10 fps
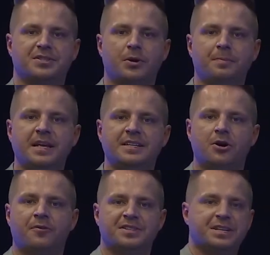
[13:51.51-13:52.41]
So it means
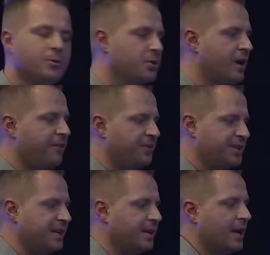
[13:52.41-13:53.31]
over zero
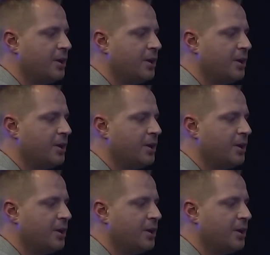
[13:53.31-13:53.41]
gravity,